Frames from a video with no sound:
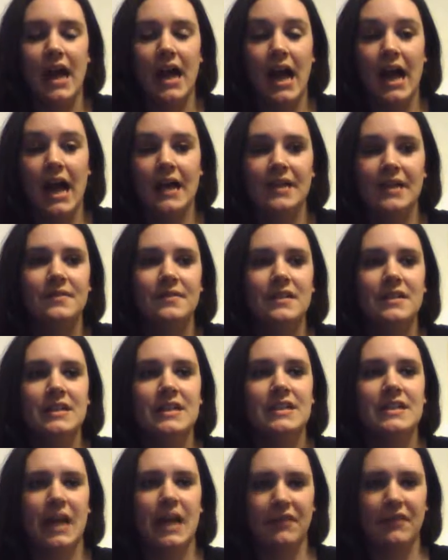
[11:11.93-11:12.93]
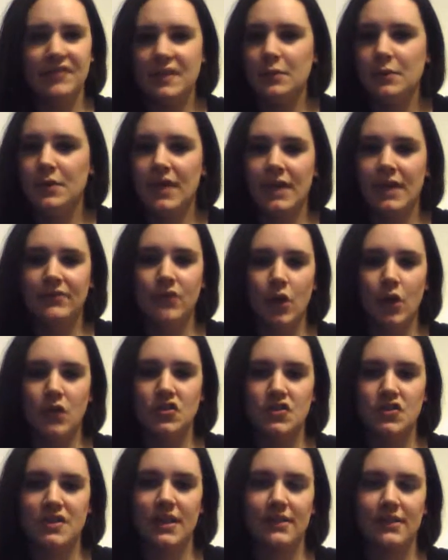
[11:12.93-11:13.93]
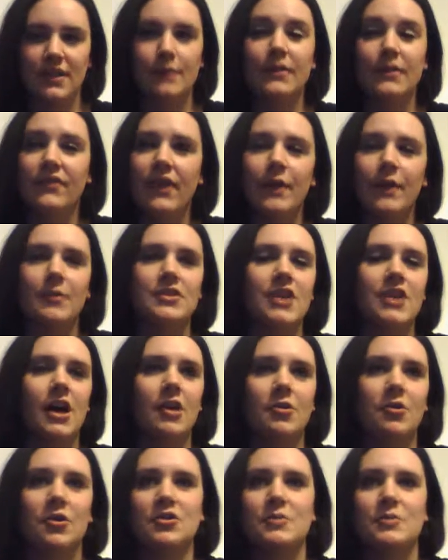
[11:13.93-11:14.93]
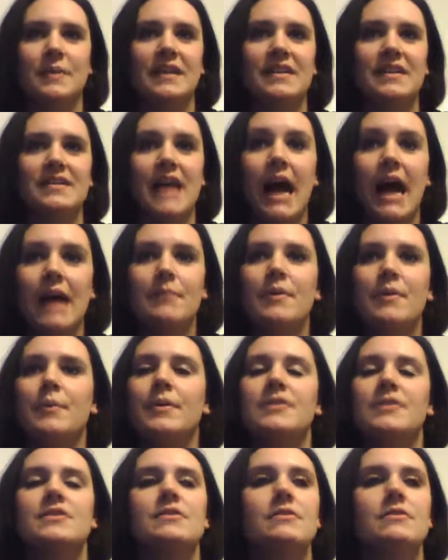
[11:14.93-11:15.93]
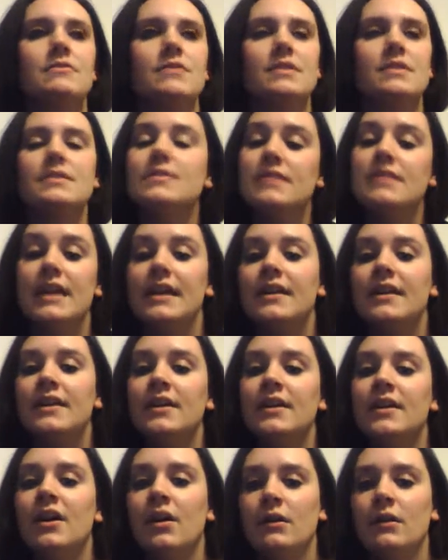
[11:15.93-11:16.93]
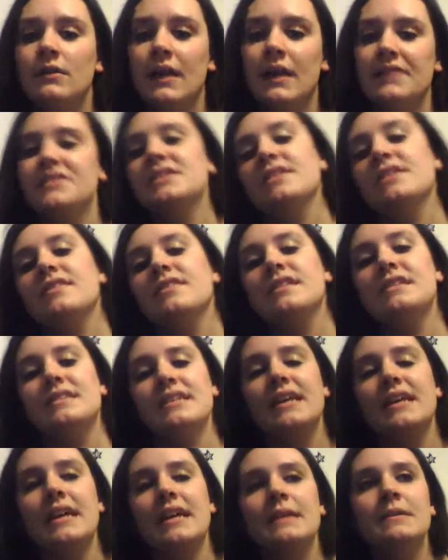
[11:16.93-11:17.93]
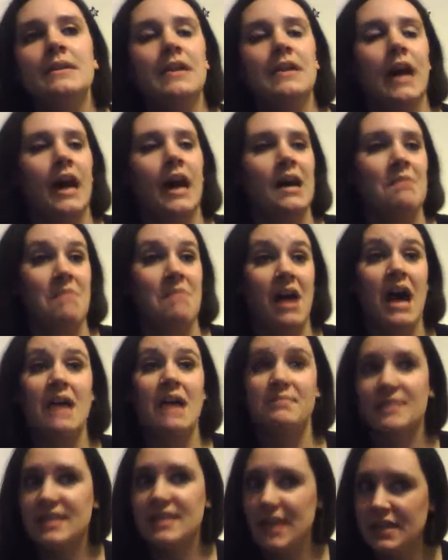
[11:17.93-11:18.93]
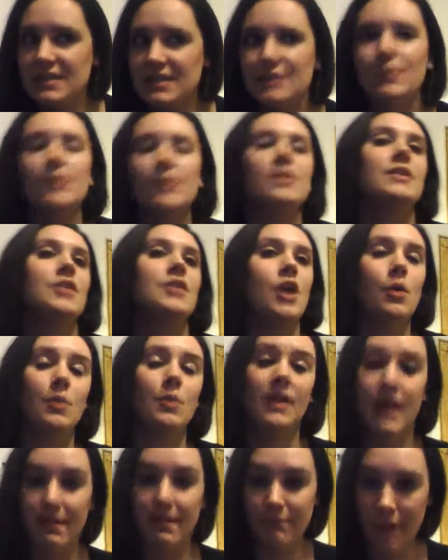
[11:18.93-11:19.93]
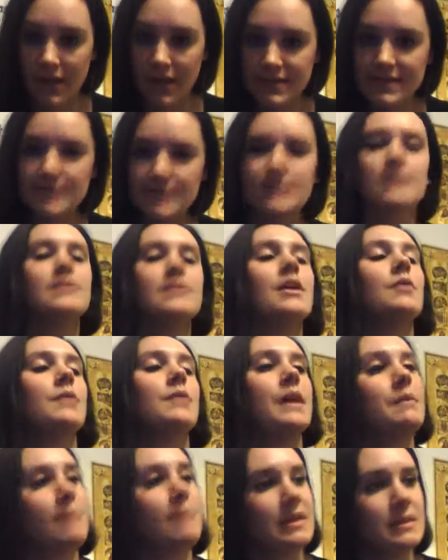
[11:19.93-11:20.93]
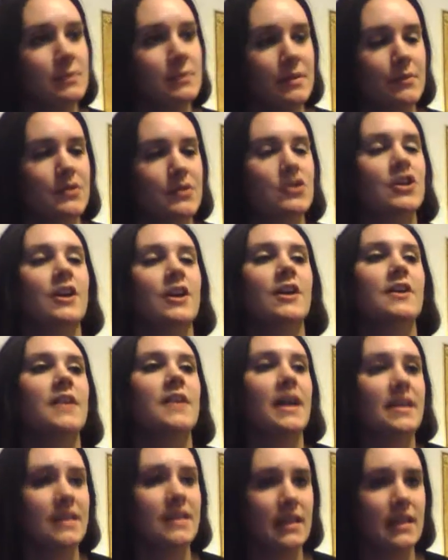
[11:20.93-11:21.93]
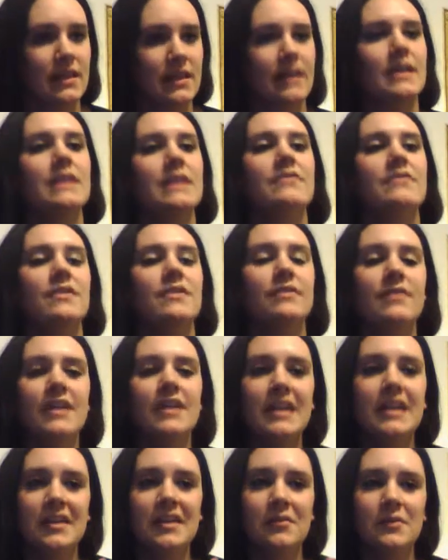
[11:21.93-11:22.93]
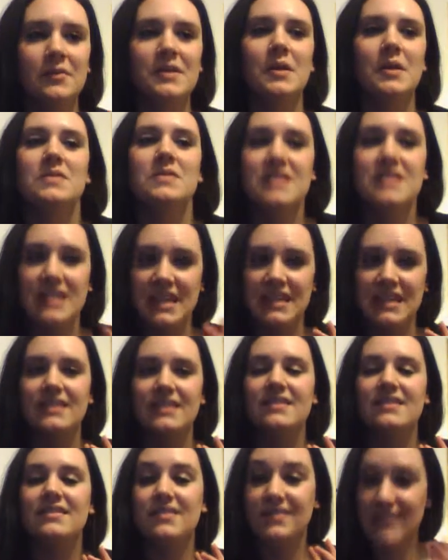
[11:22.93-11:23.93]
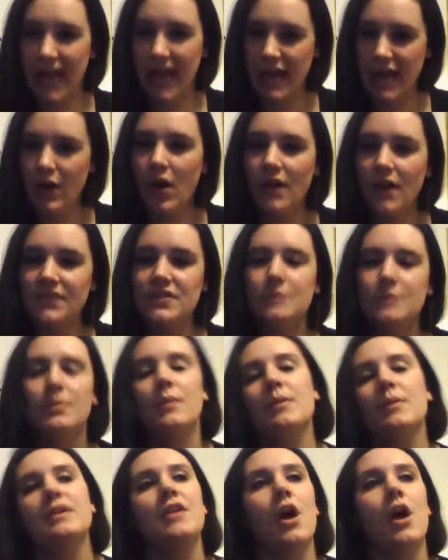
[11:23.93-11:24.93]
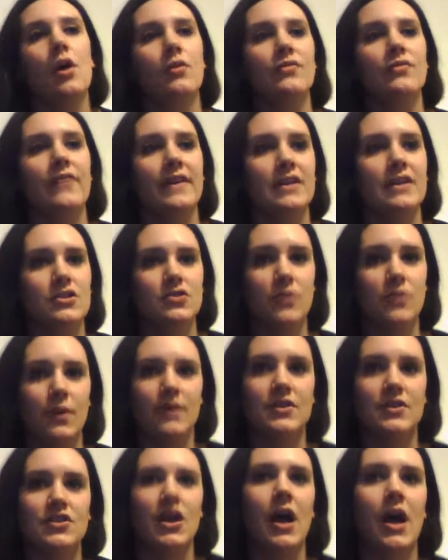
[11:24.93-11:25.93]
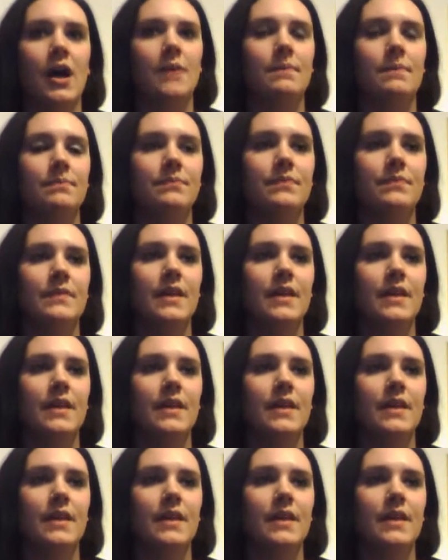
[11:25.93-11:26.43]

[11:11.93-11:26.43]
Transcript: I definitely would have crushes on them if I went to Hogwarts because I'm a person who doesn't take her life seriously. Um, I'm sensible and know when I must and know when I must be mature. And I think that even we don't see it that often, but we know Fred and George um,